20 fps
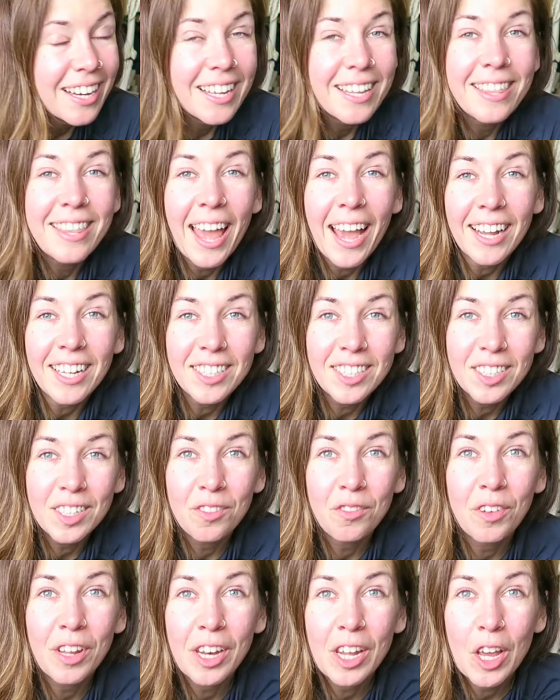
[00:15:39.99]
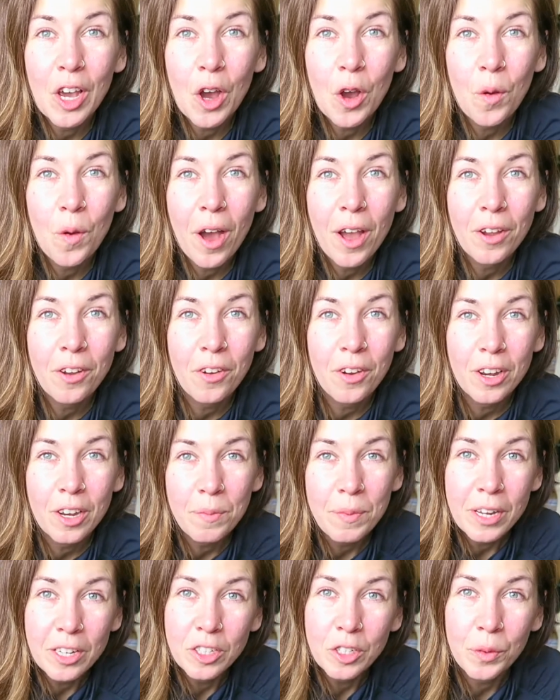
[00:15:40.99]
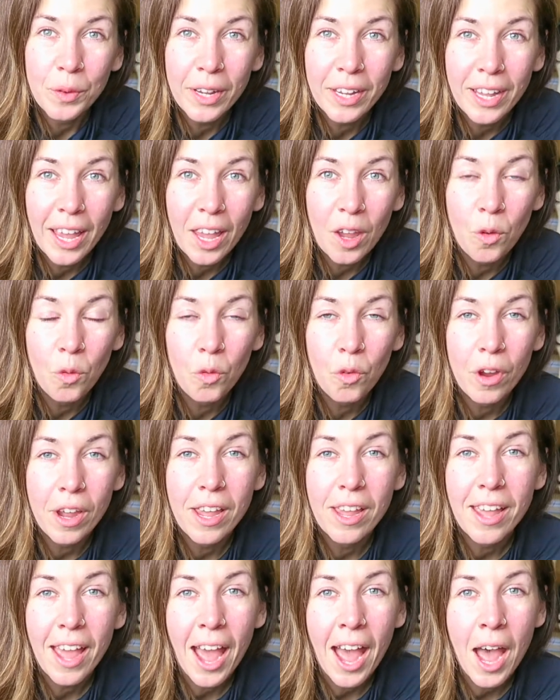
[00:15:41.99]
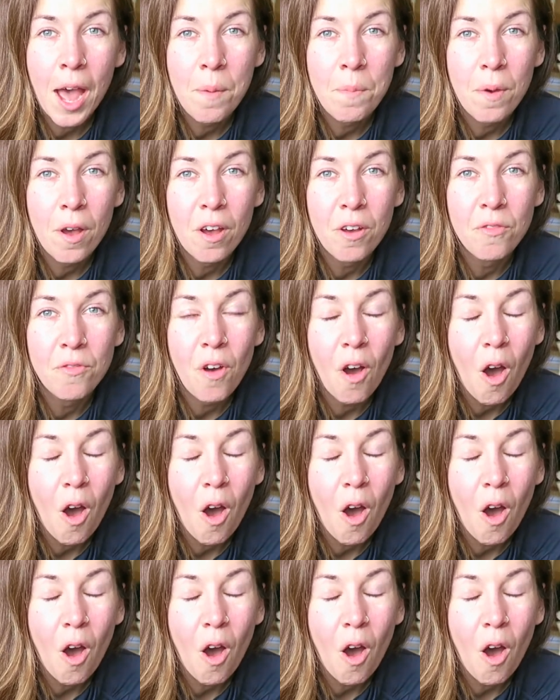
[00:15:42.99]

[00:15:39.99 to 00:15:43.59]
Next video, I'm going to be doing a recap of